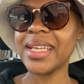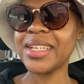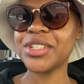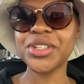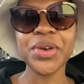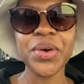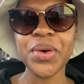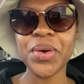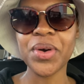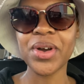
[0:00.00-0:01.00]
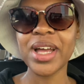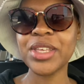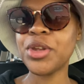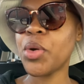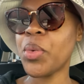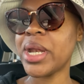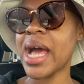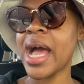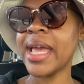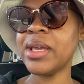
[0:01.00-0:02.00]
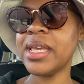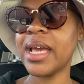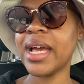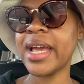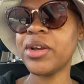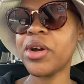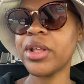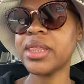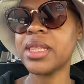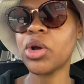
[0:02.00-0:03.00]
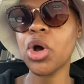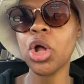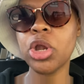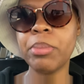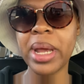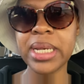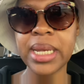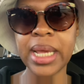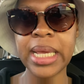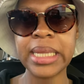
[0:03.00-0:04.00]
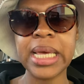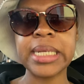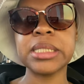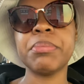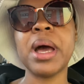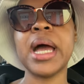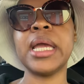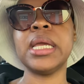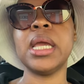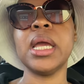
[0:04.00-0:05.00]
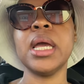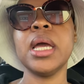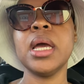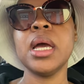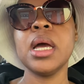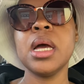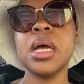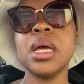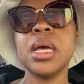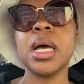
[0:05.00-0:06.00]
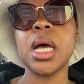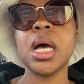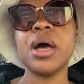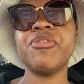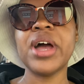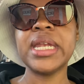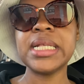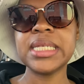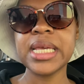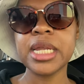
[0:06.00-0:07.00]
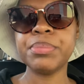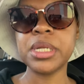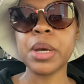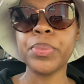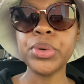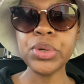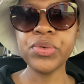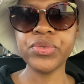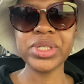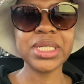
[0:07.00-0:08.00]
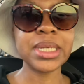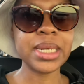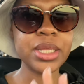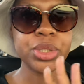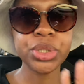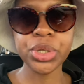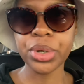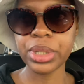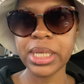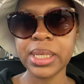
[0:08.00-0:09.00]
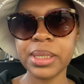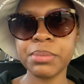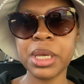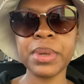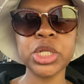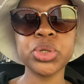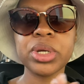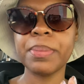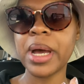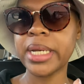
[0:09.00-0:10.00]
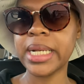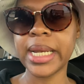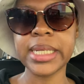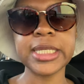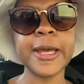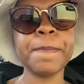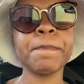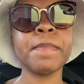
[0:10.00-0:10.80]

sure. You know, when I got the call on Monday that my financing had been approved, which is another story. Maybe I'll talk about it later.